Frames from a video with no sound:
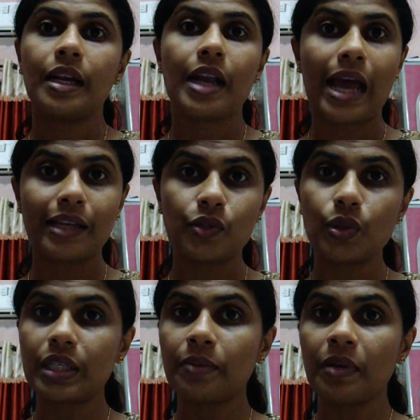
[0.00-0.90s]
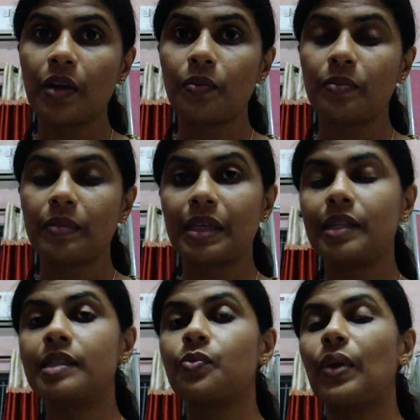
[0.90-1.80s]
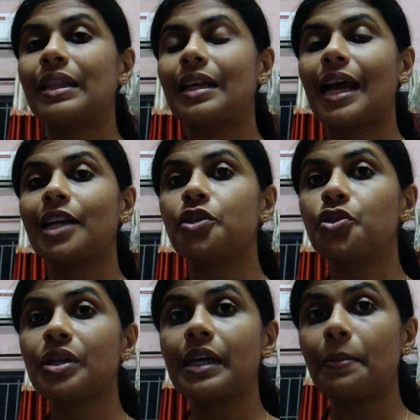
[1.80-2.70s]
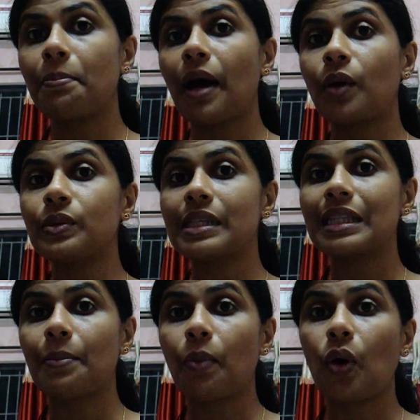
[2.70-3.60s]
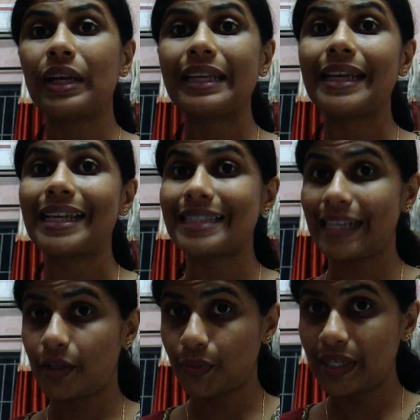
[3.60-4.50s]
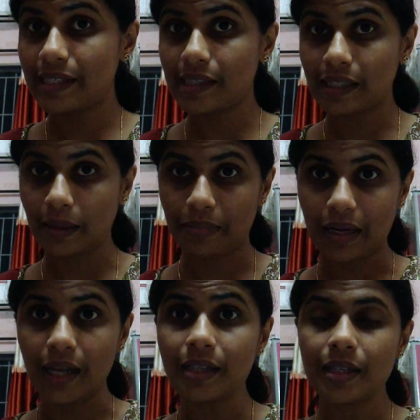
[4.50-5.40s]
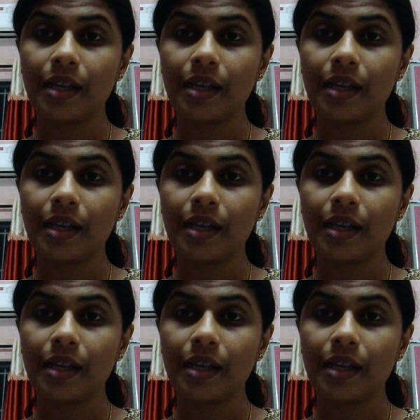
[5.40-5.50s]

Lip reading: Now azotemia means when the nitrogen compounds in the body gets increased in the blood.